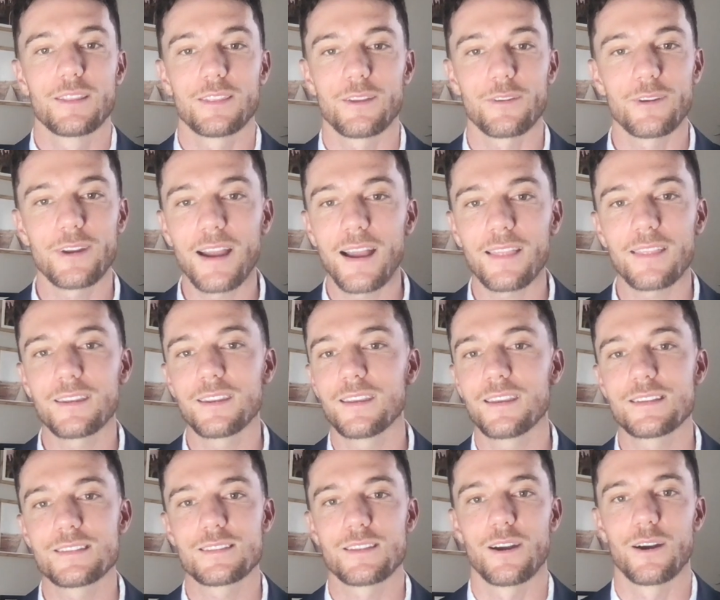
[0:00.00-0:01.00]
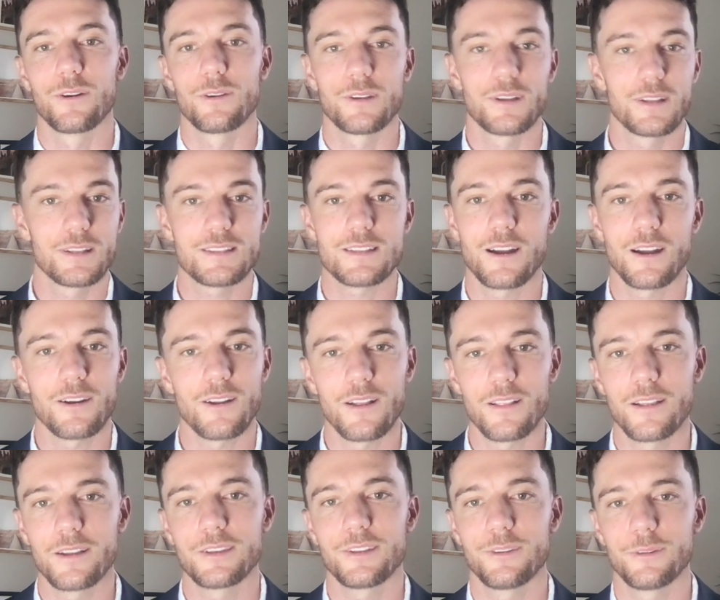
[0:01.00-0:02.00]
The reality is, though, it's not
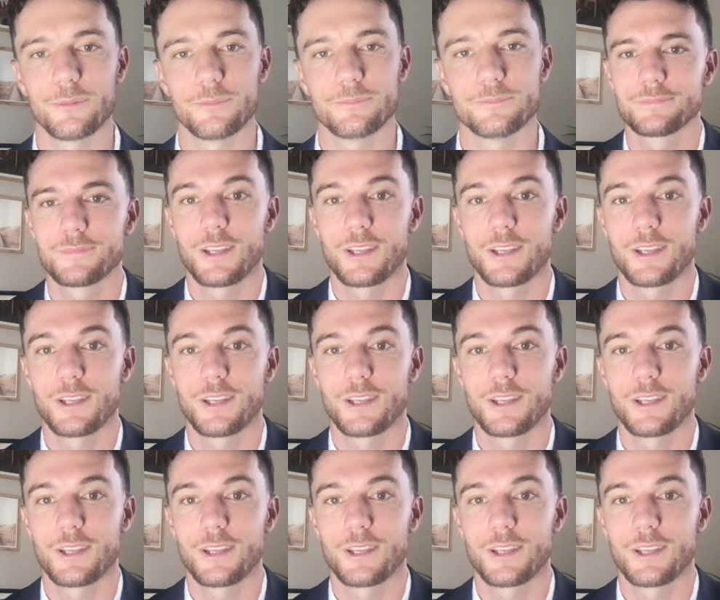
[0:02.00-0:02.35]
all on you.